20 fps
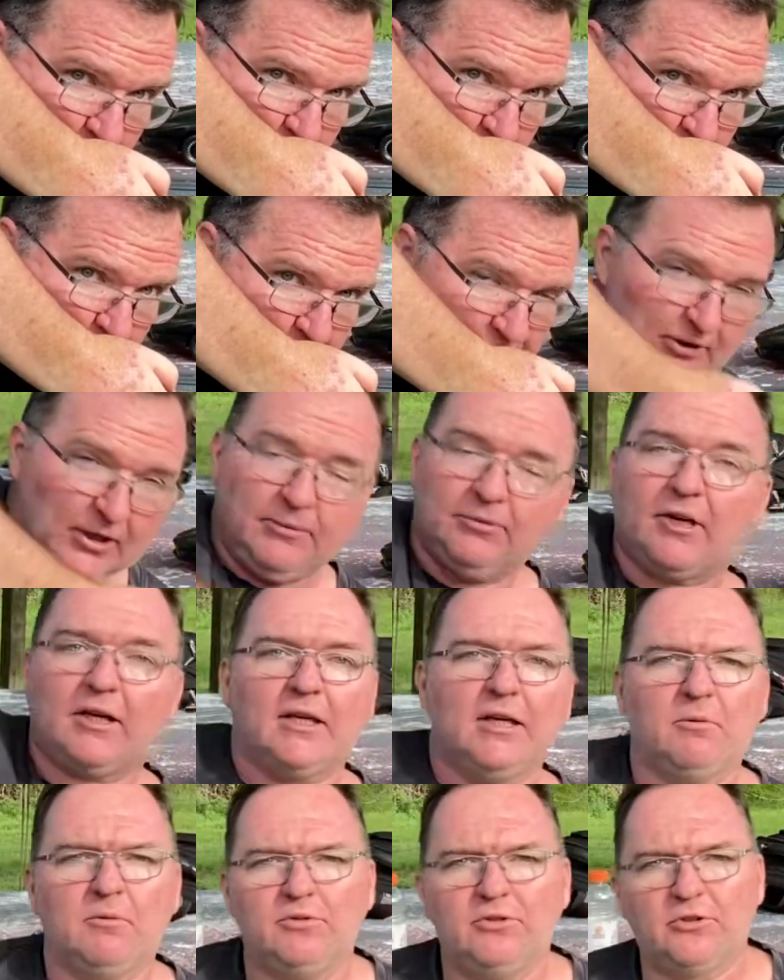seems like
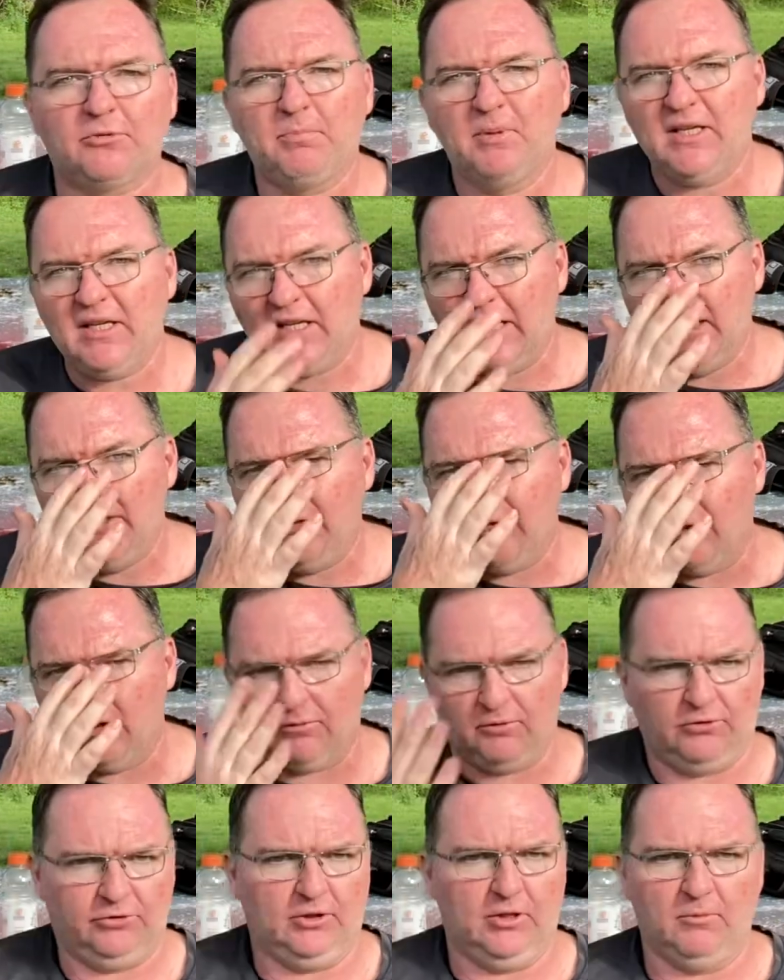it would just be easier for
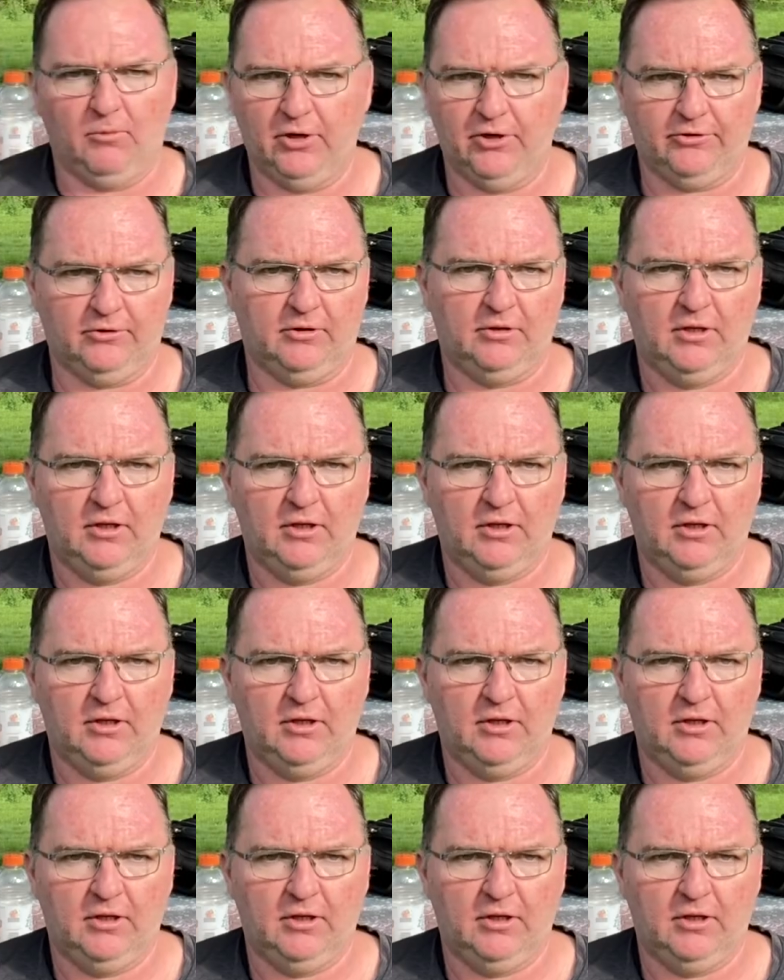some reason.